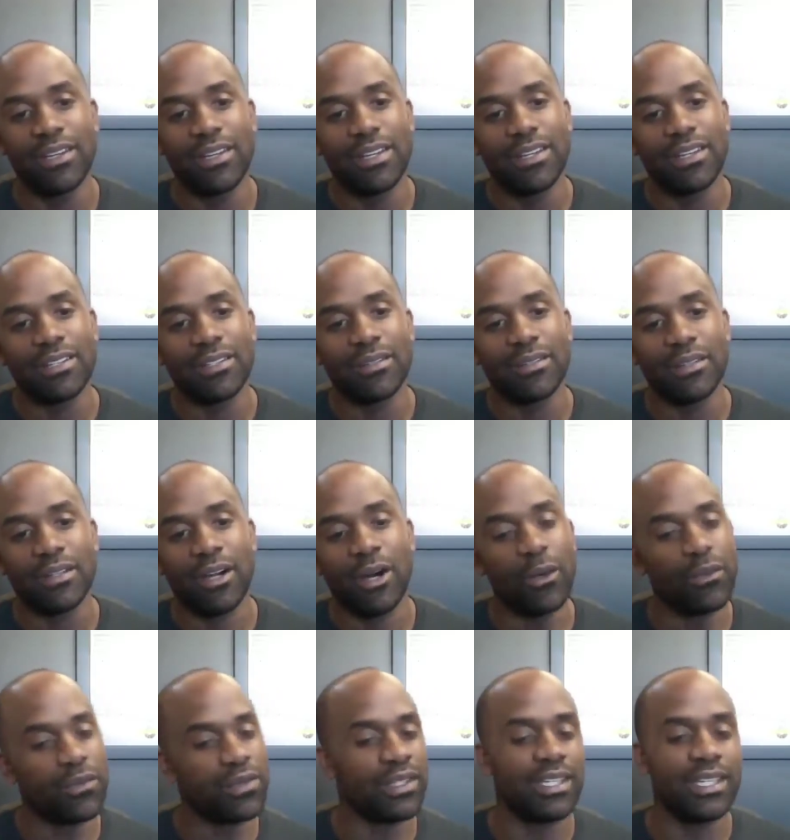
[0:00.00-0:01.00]
Yeah.
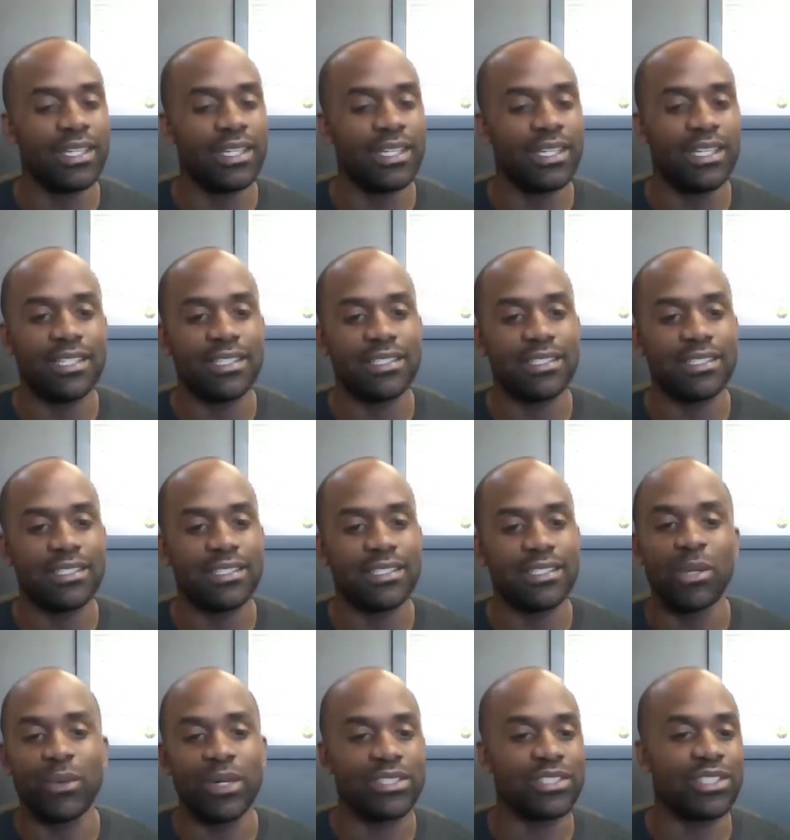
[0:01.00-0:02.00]
Hopefully to
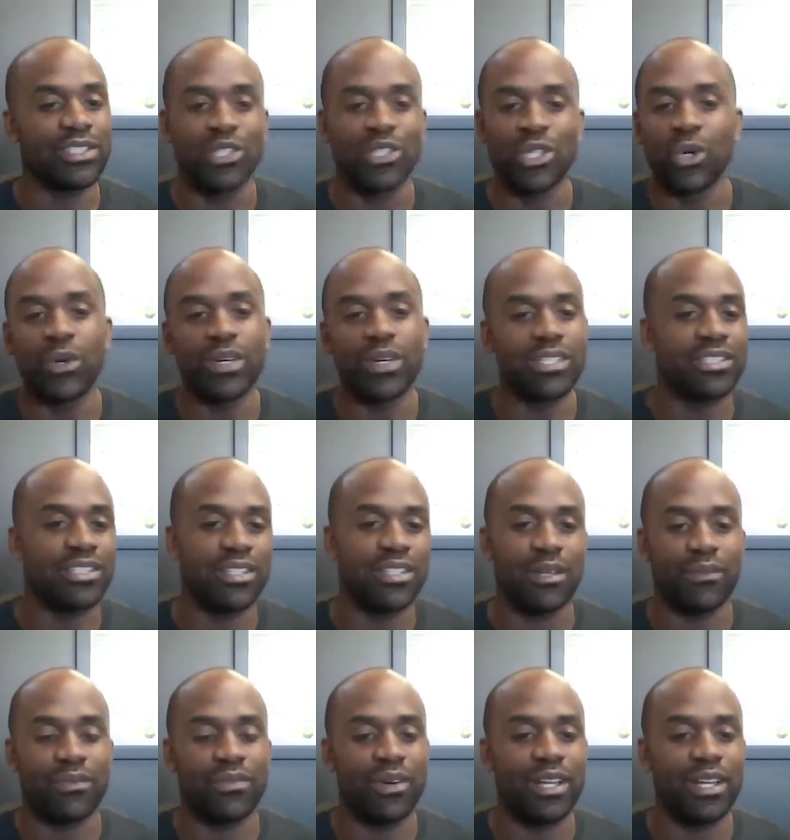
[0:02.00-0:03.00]
the point where it's annoying to
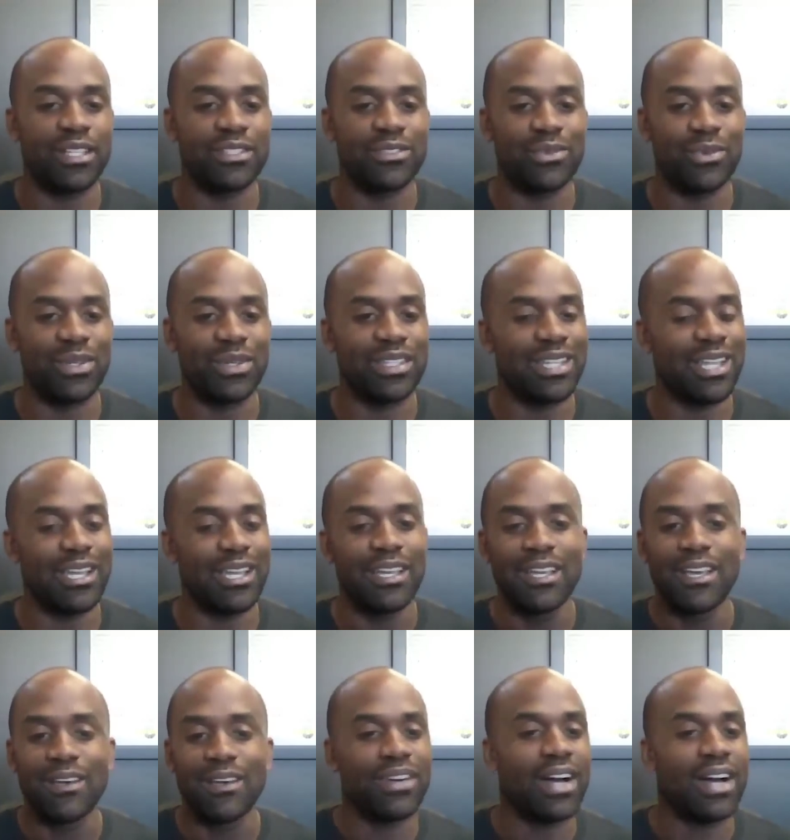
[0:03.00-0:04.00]
their friends when they
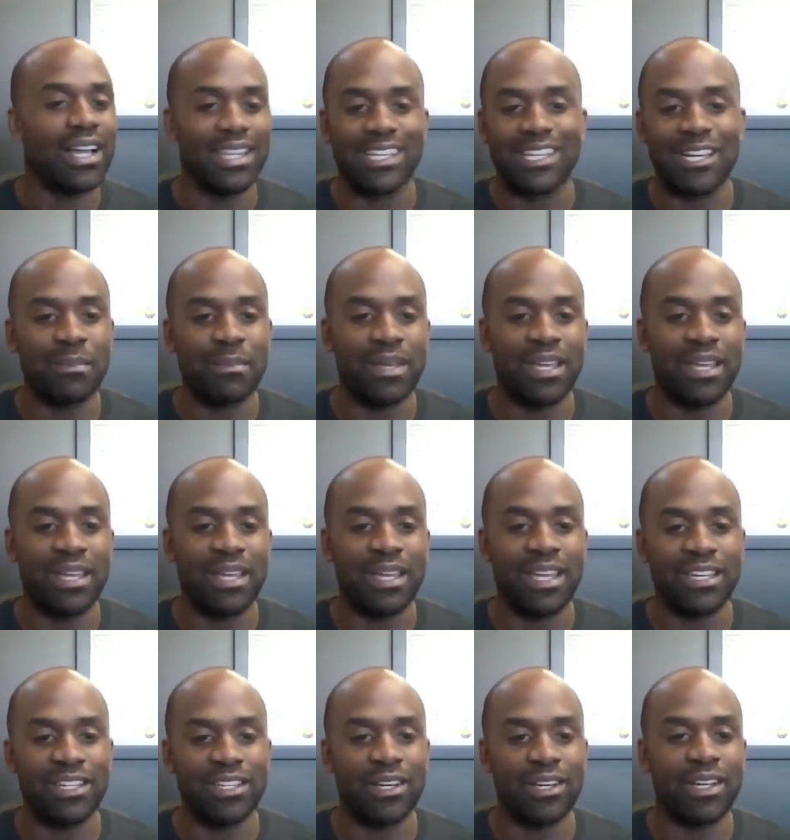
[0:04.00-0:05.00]
finally come
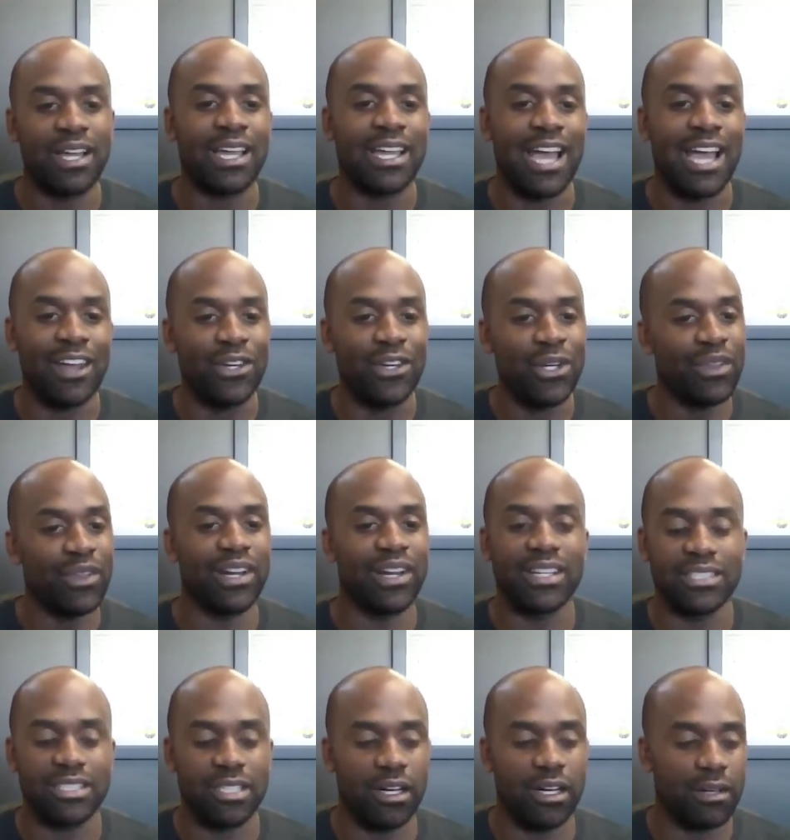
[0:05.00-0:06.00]
in, you know, like I know they're
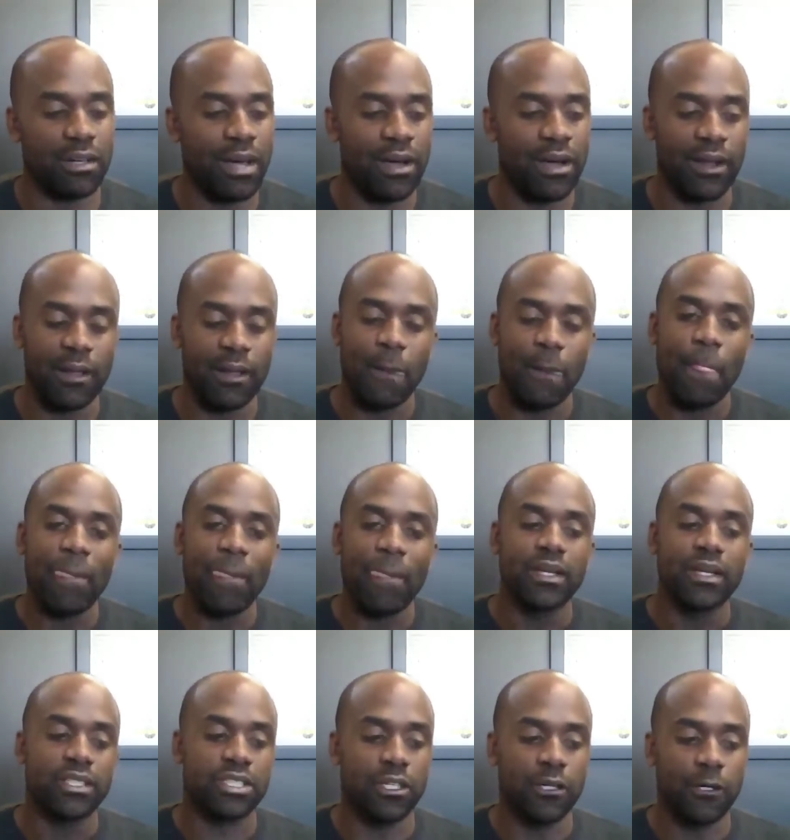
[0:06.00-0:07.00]
going to talk about it.
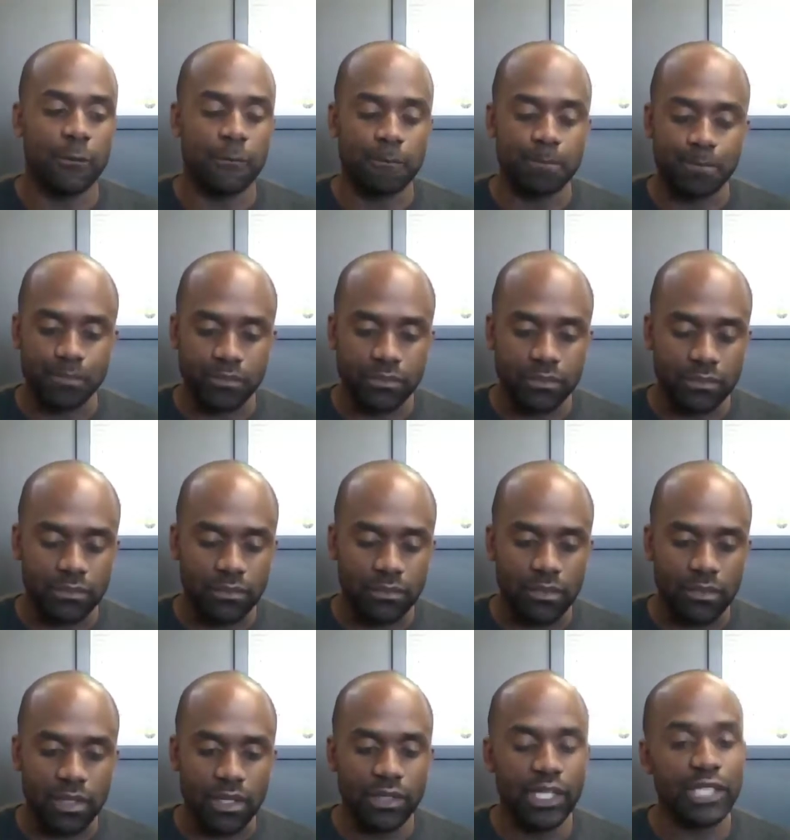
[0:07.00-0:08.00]
So
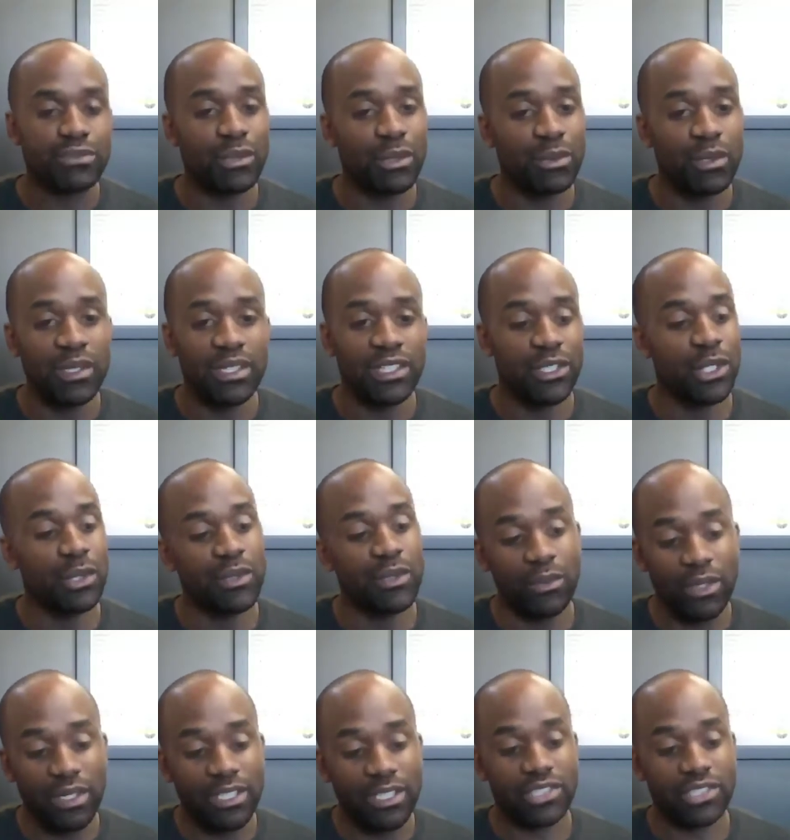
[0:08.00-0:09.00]
that's what we really do. We
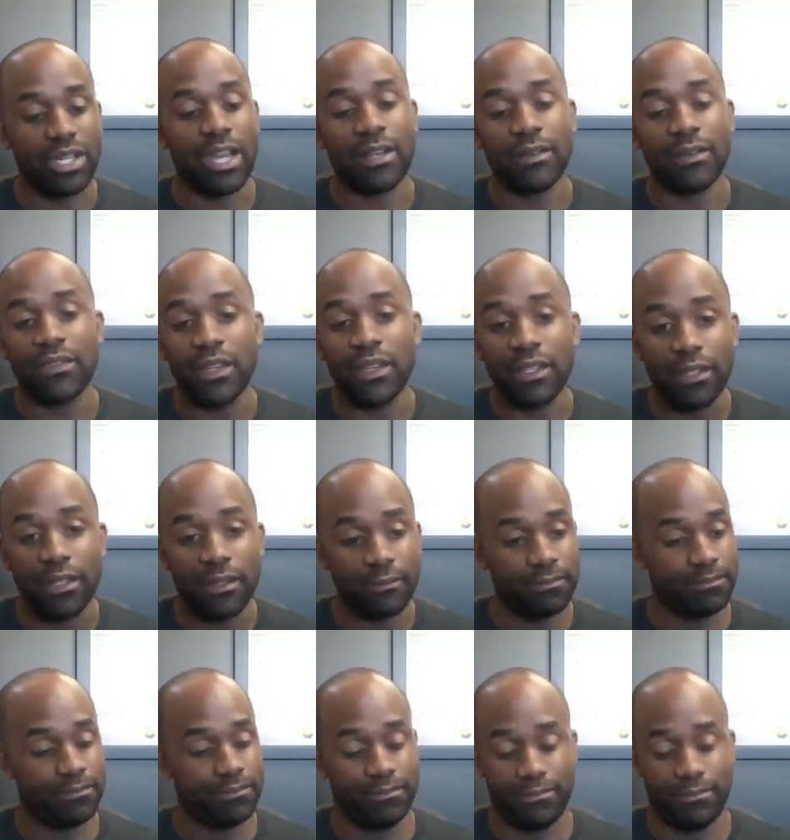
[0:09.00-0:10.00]
really try to, for the,
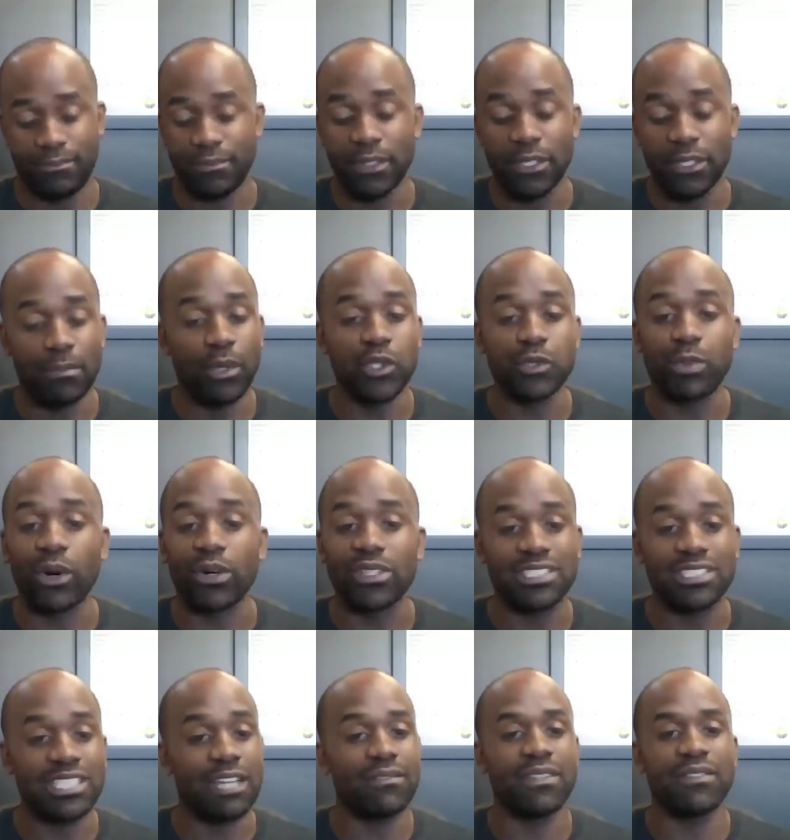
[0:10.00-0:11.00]
for the most part,
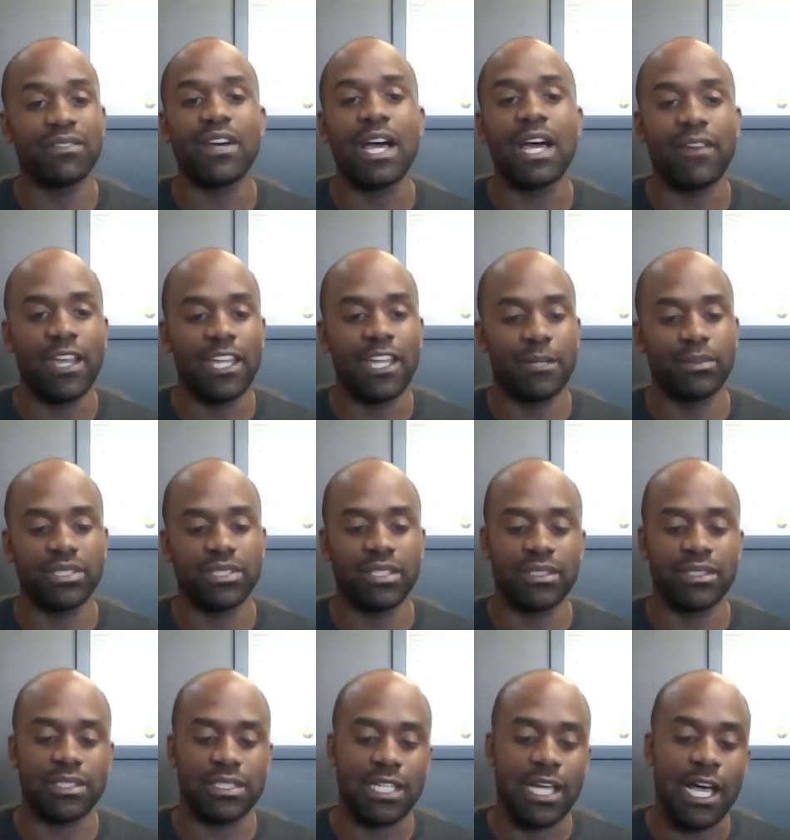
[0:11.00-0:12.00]
seventy-five, eighty percent of
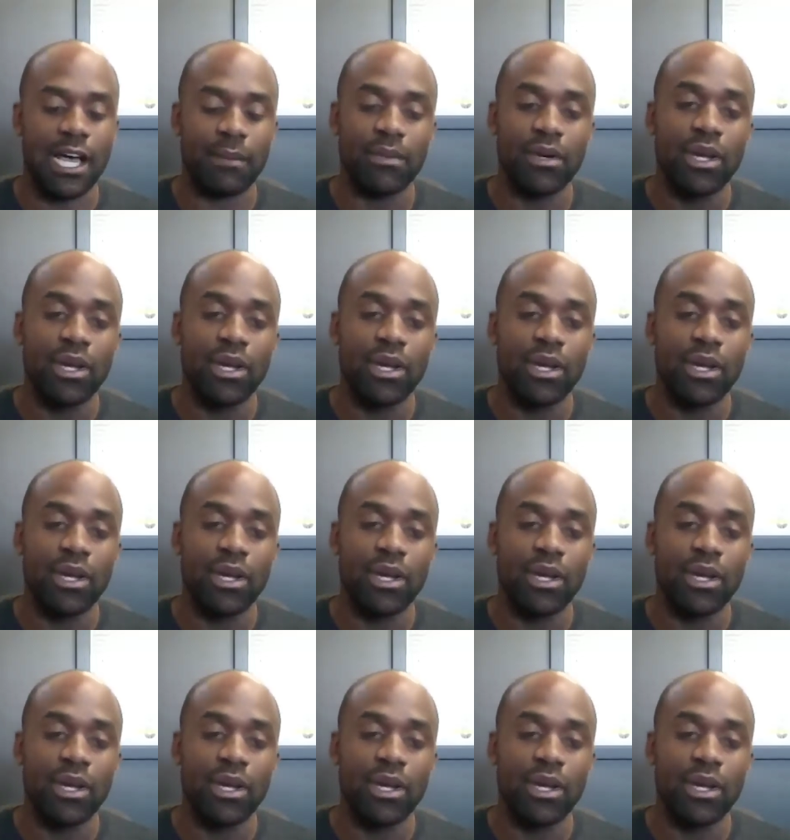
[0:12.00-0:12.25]
the time,